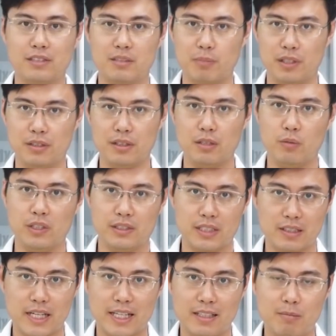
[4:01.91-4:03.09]
spin
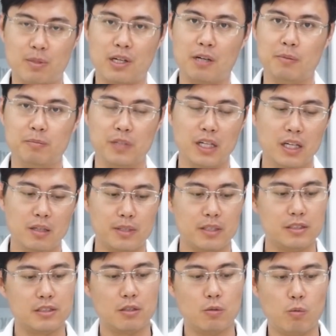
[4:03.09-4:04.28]
without any problem.
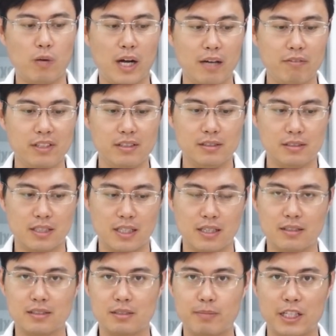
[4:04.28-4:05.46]
So why we
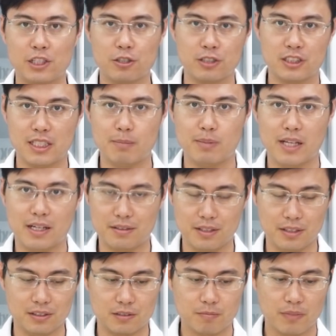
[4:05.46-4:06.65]
design a special shape like
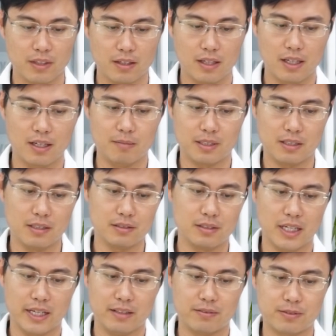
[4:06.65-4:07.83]
this?
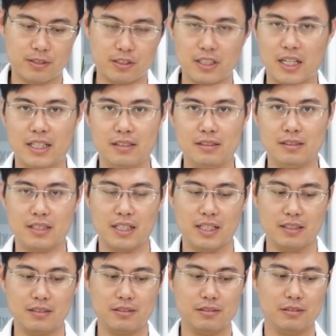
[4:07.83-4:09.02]
Because at first I
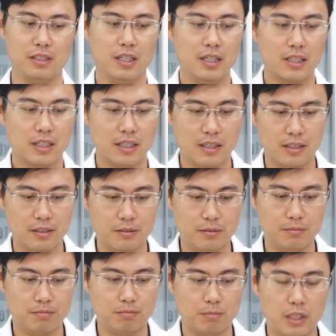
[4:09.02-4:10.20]
decided to
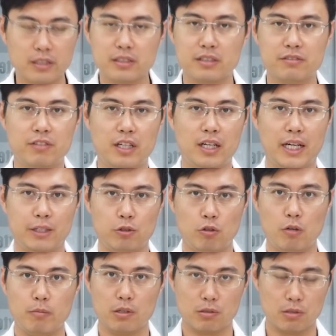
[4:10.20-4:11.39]
modify a
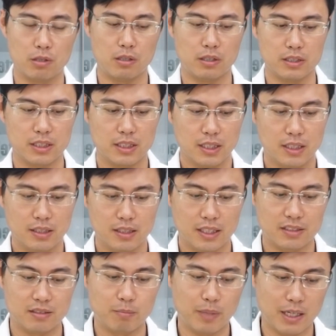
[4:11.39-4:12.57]
normal quad.
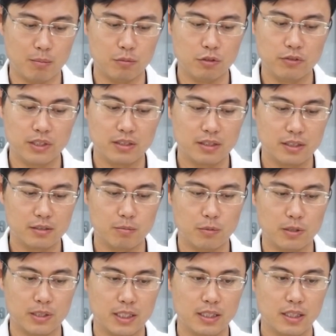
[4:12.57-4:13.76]
That's by moving this
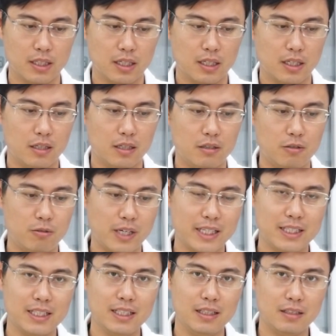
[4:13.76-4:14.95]
motor
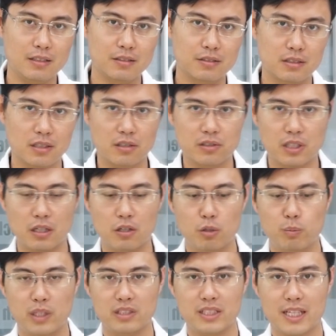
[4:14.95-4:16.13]
right here, so the
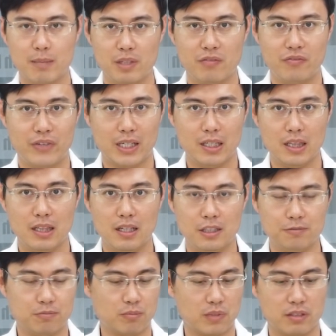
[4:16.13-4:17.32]
whole body can be very
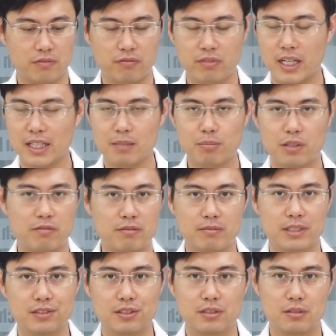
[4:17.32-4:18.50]
long. The flying
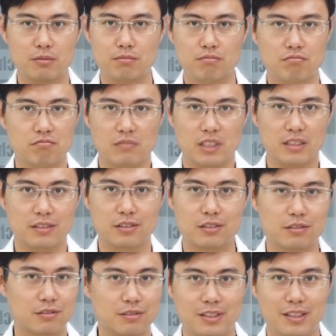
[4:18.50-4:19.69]
performance
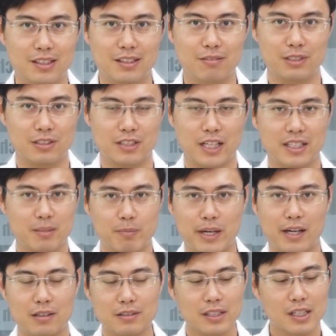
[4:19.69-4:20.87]
was
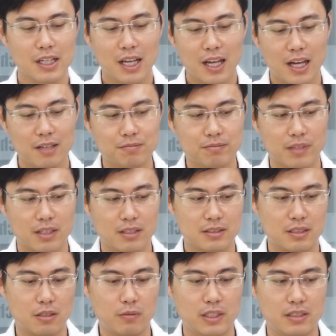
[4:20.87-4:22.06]
nightmare. And
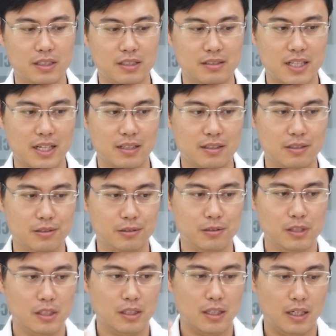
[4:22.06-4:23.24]
so we decided
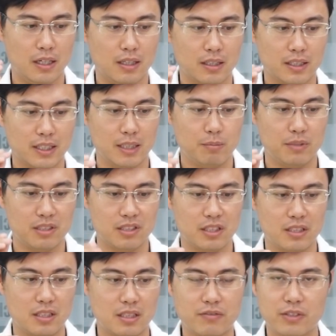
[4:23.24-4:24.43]
to keep the
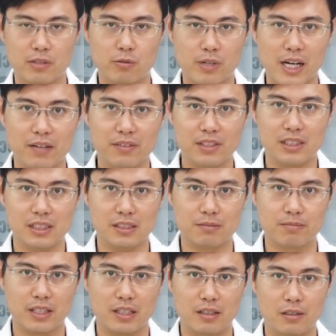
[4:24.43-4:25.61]
center of gravity
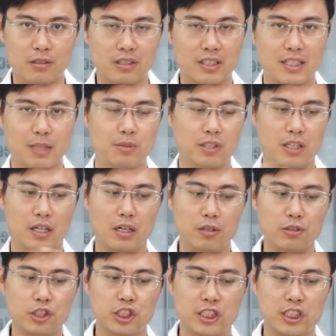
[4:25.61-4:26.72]
or keep the whole